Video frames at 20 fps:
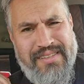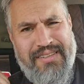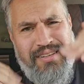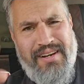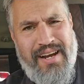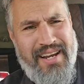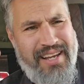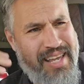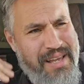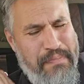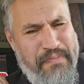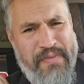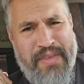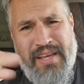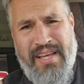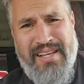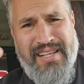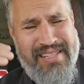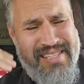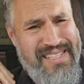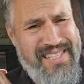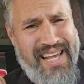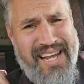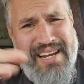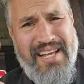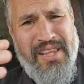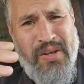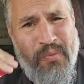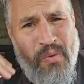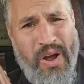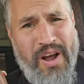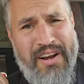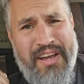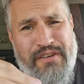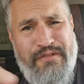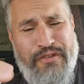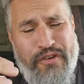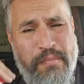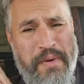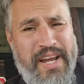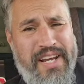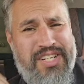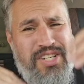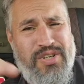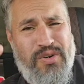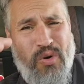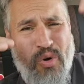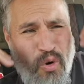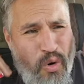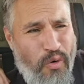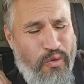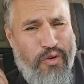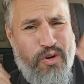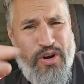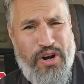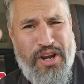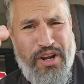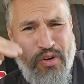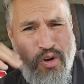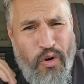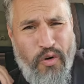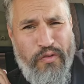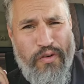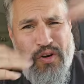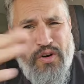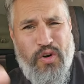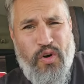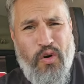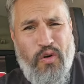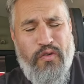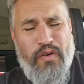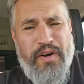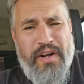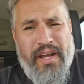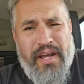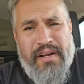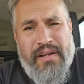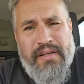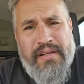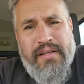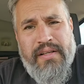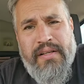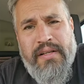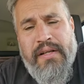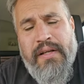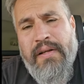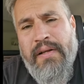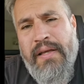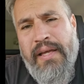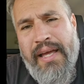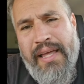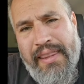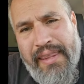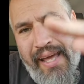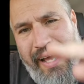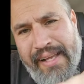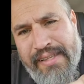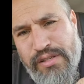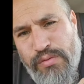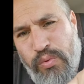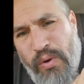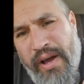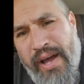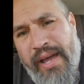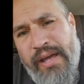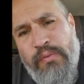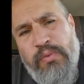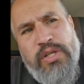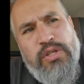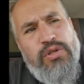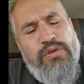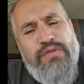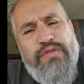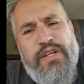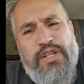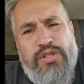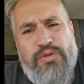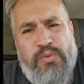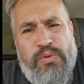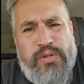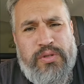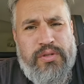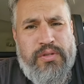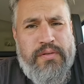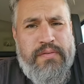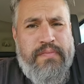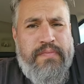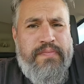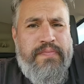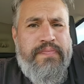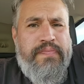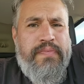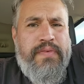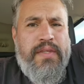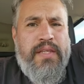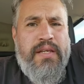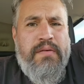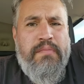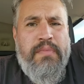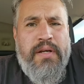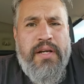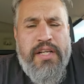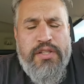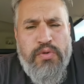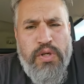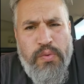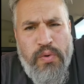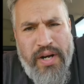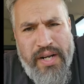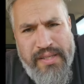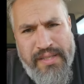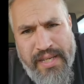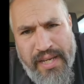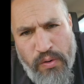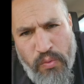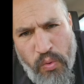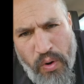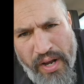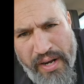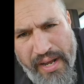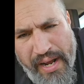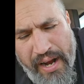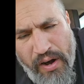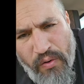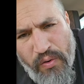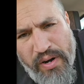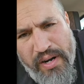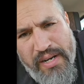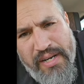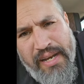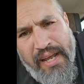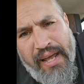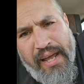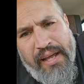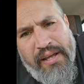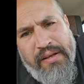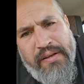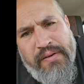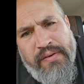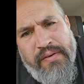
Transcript: I keep sending the wrong information over and over and over again. And that's why we do visuals. Because we want to take 1 hour a day